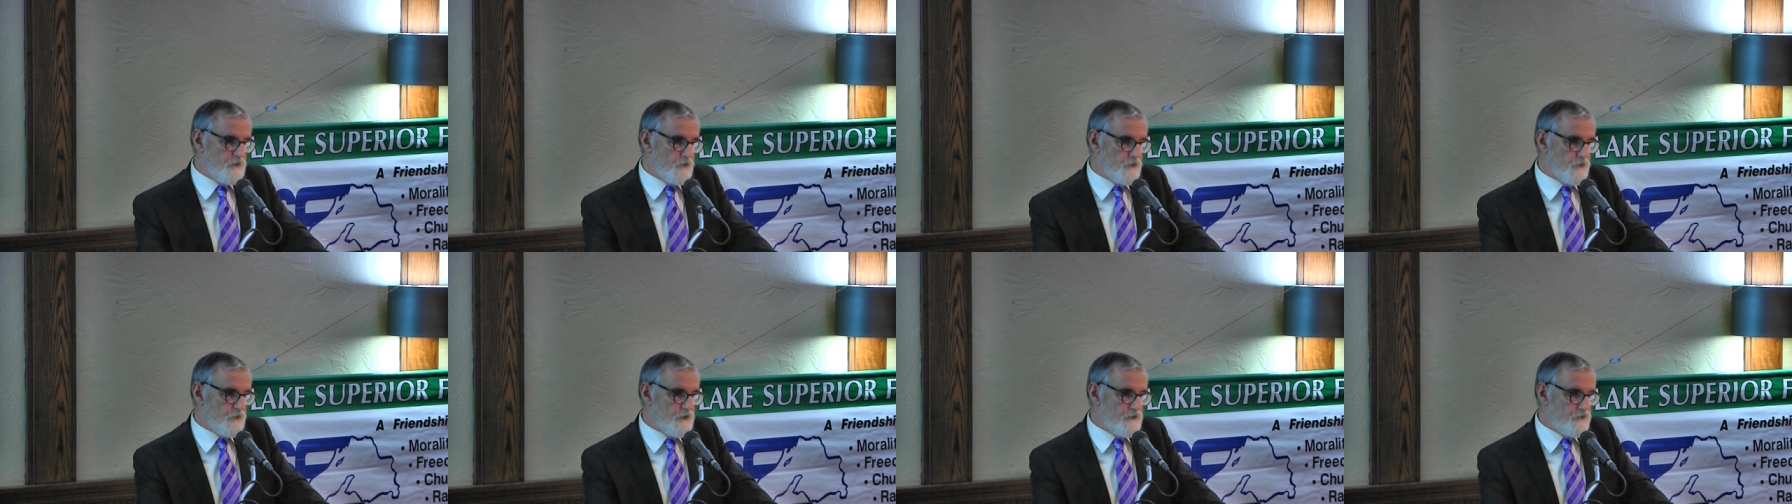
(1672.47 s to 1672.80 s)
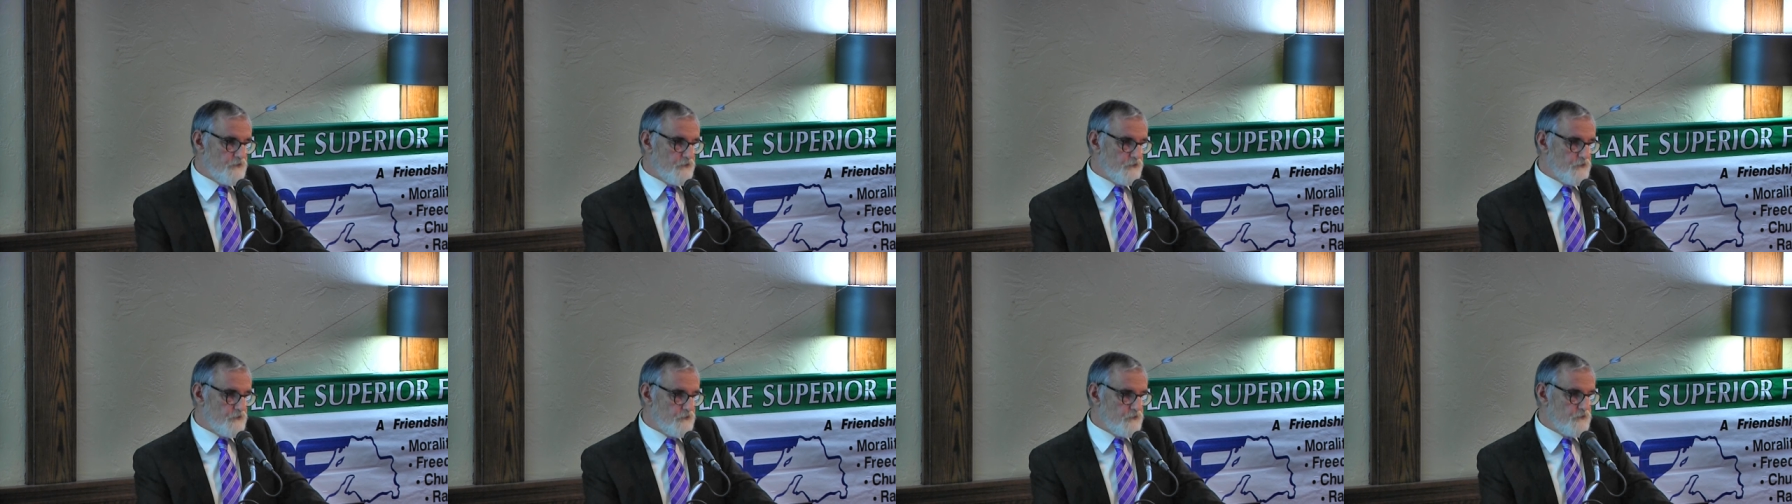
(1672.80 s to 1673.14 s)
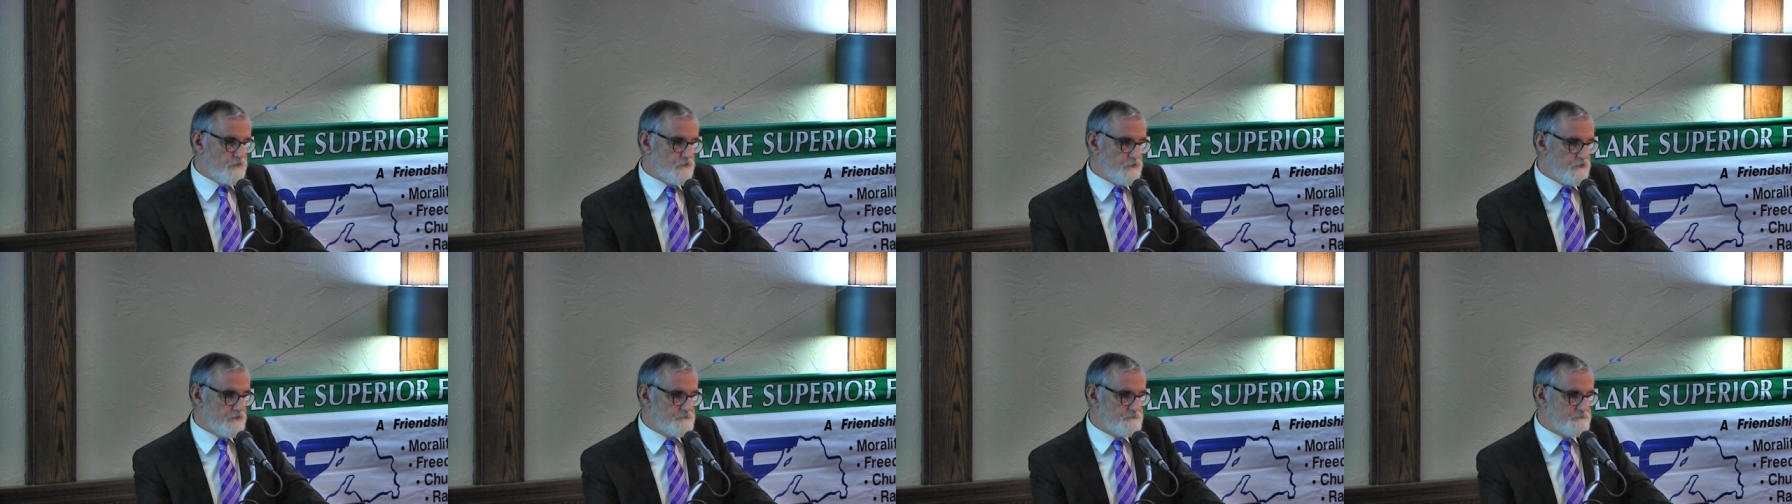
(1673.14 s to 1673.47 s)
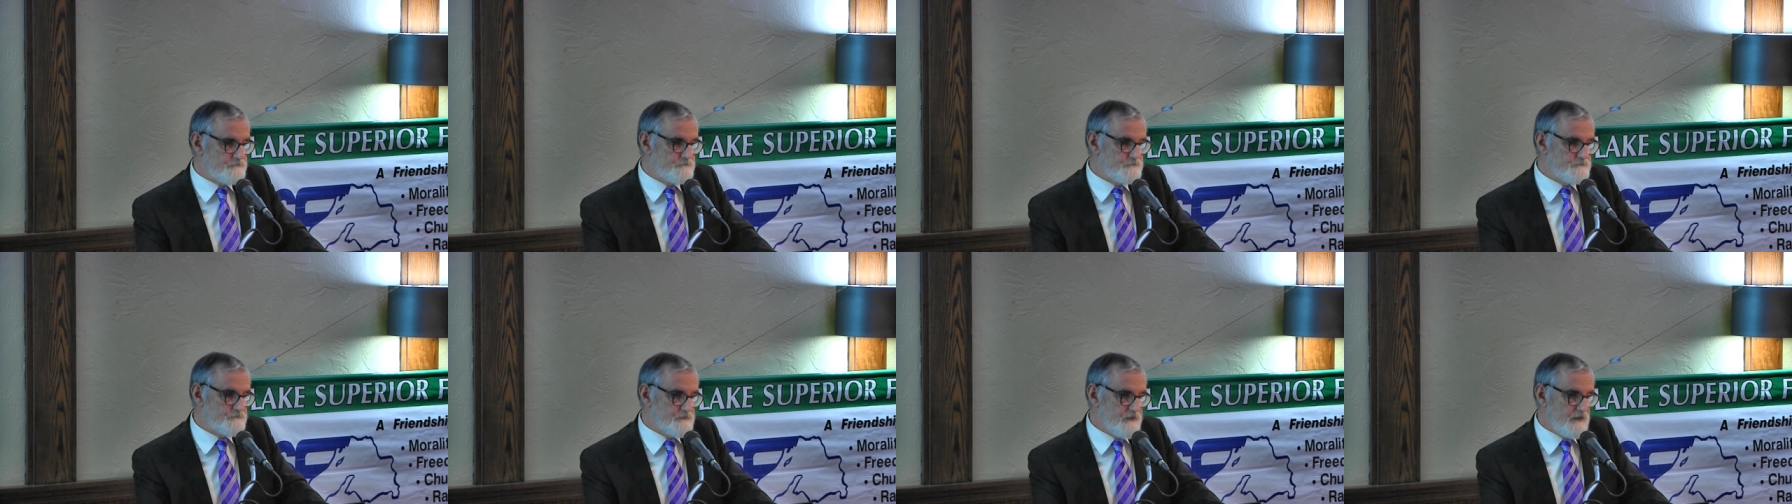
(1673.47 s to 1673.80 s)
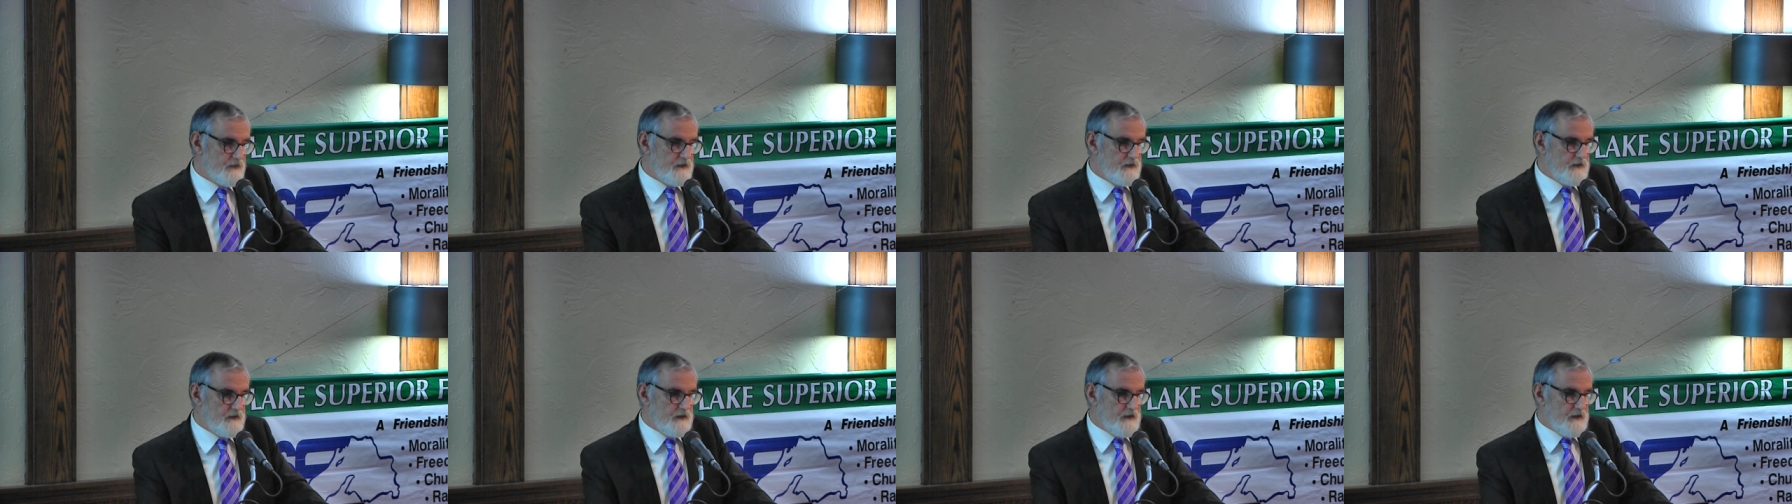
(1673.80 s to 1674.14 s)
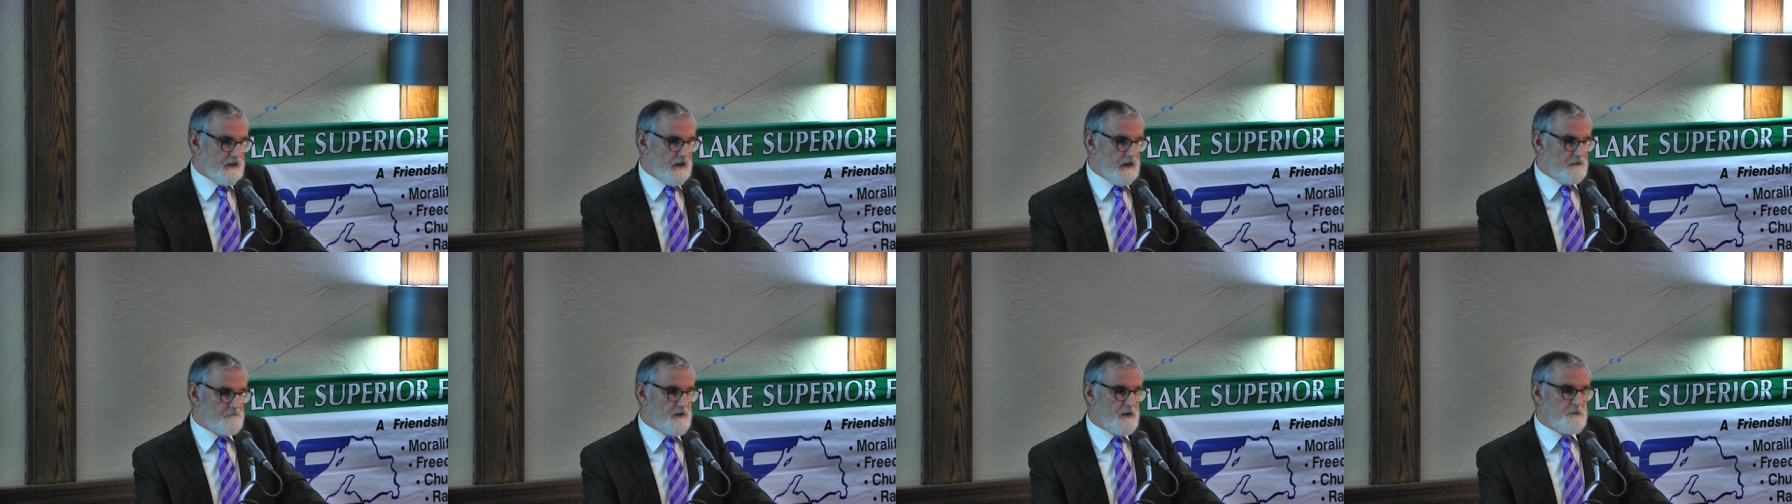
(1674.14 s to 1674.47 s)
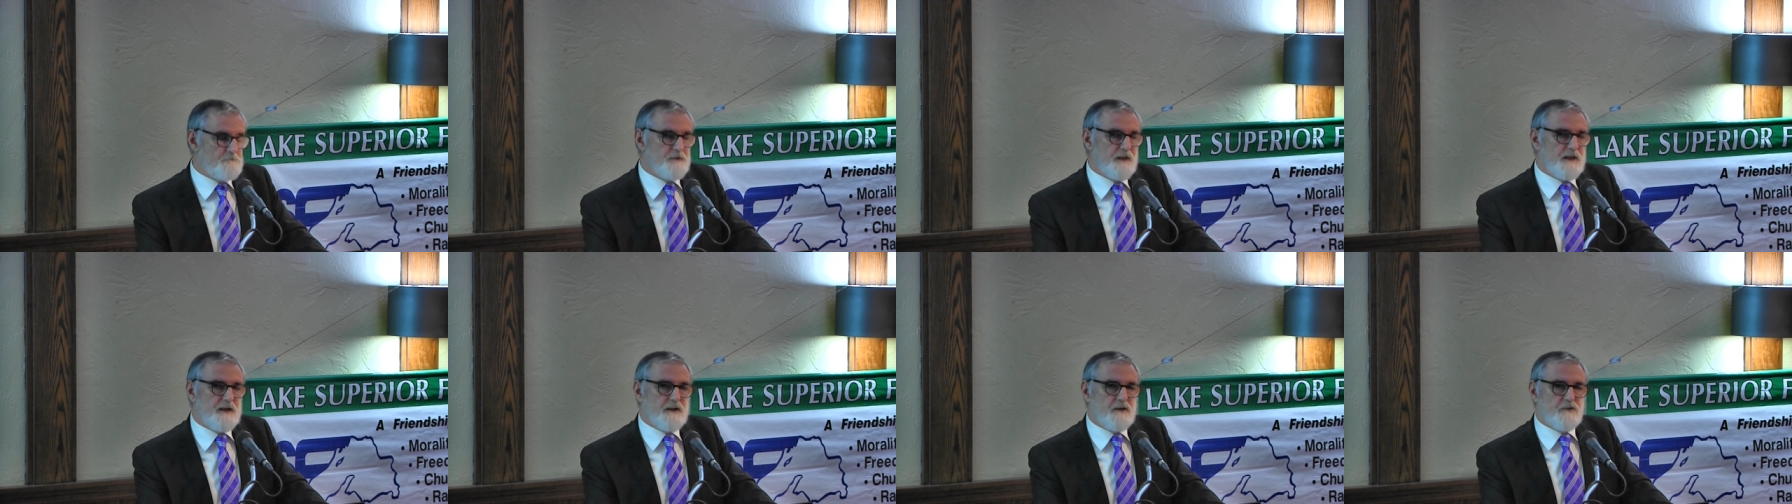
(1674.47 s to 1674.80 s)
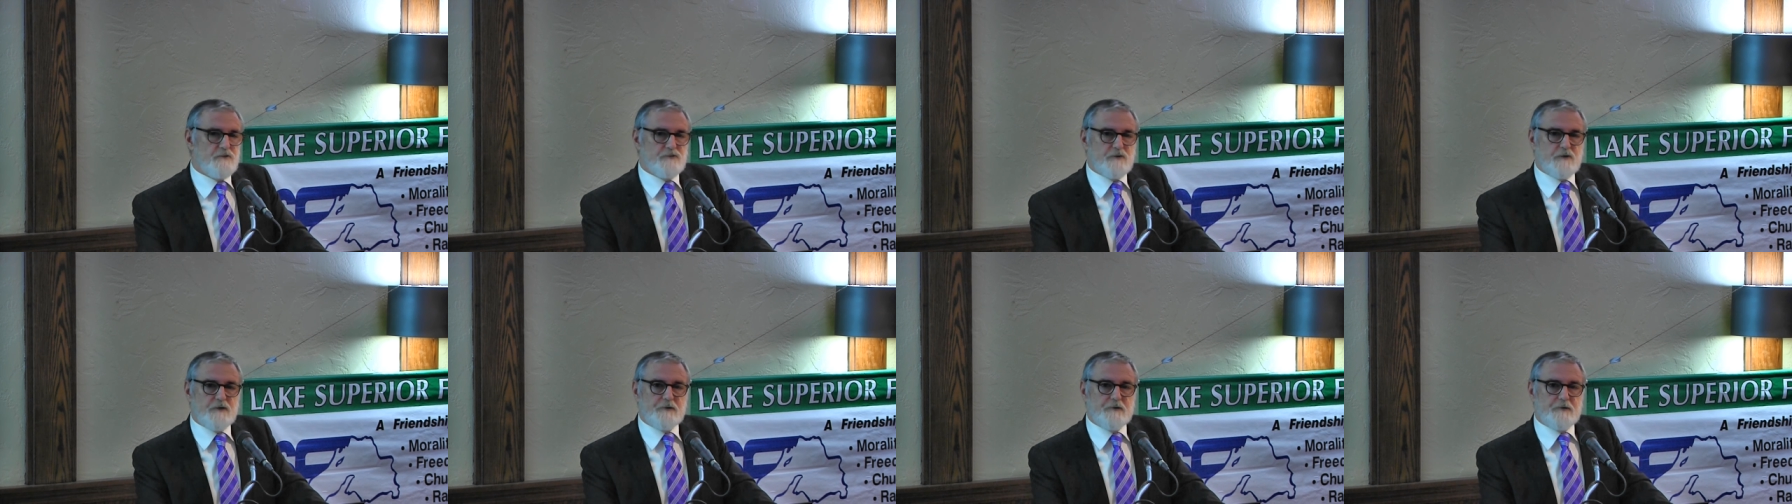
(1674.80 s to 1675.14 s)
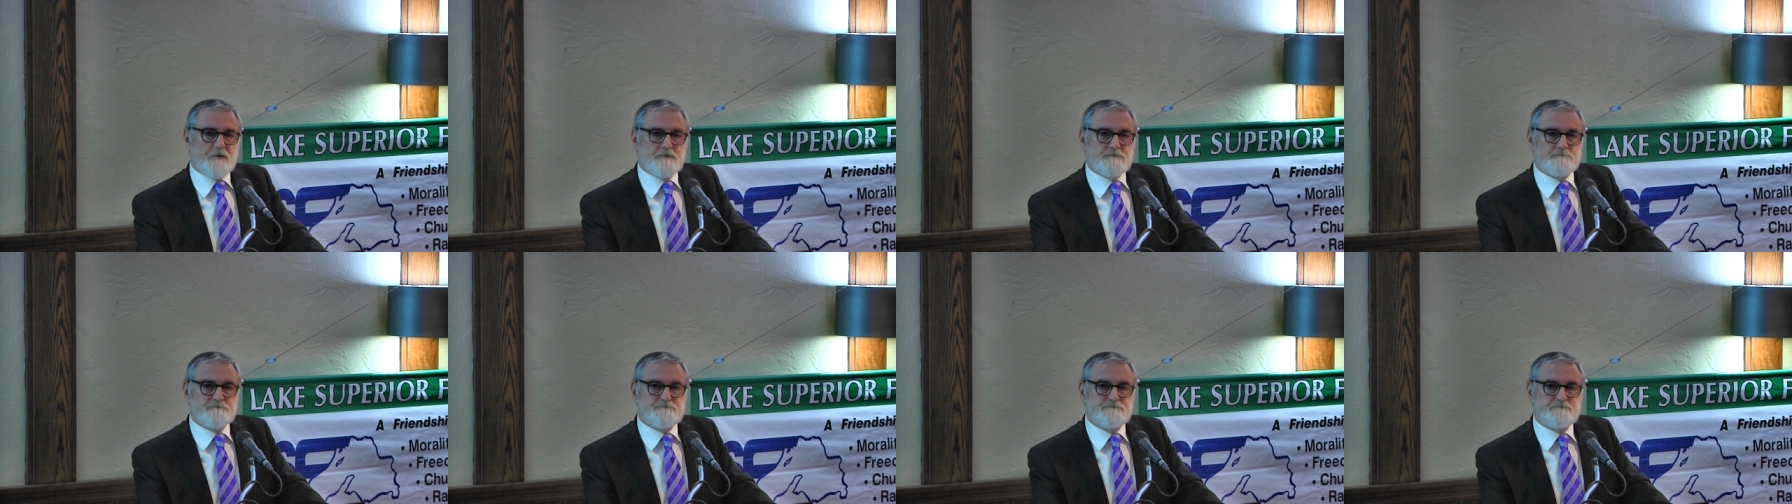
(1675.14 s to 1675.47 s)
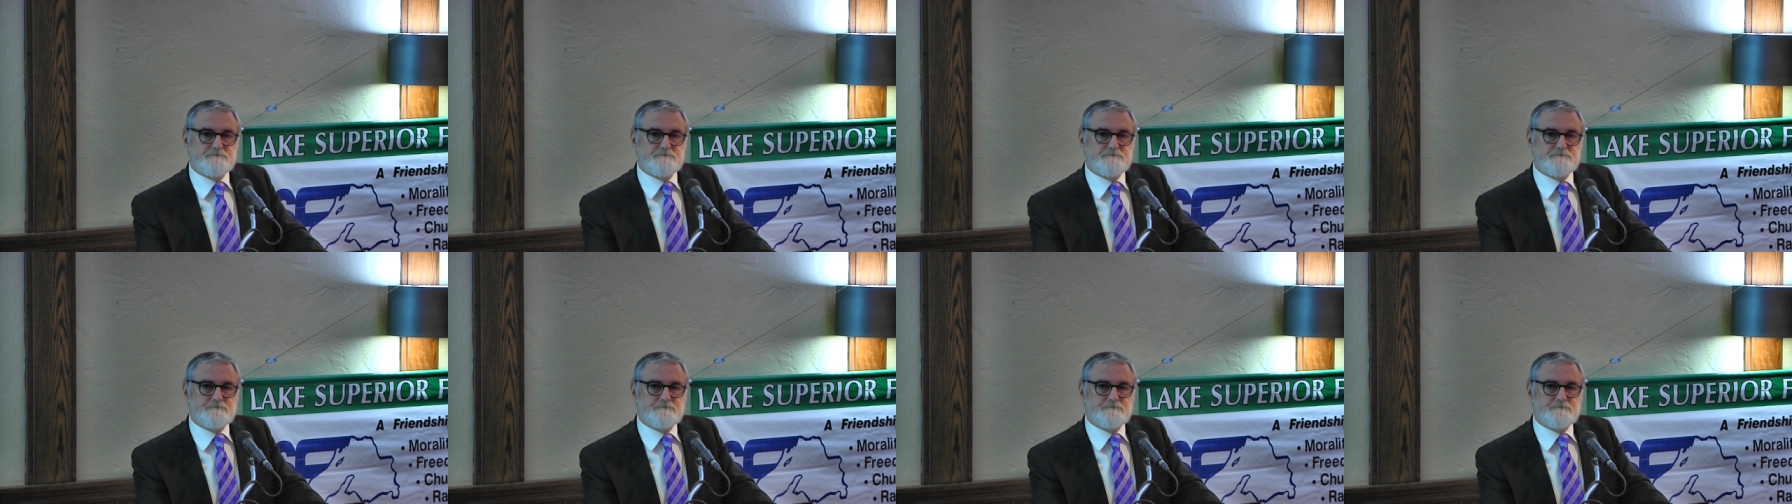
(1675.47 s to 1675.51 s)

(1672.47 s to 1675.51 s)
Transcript: research? How many planets are there?